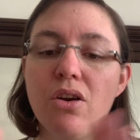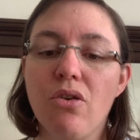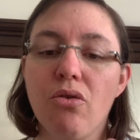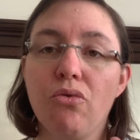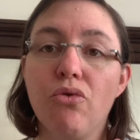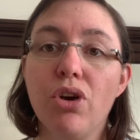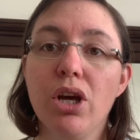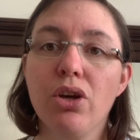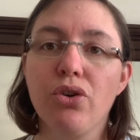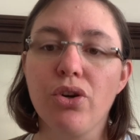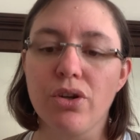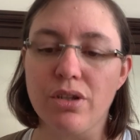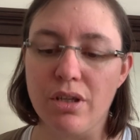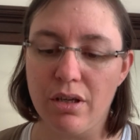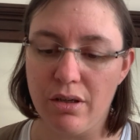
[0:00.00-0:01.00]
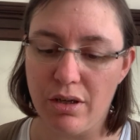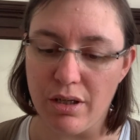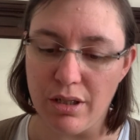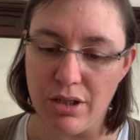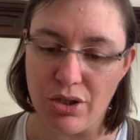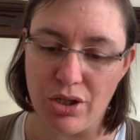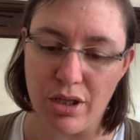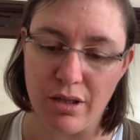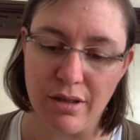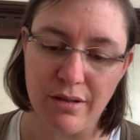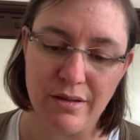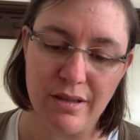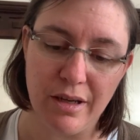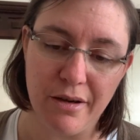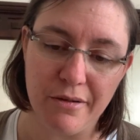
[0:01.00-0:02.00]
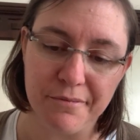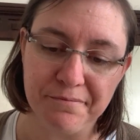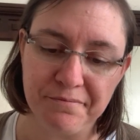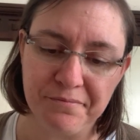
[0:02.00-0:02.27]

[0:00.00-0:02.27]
real good condition. So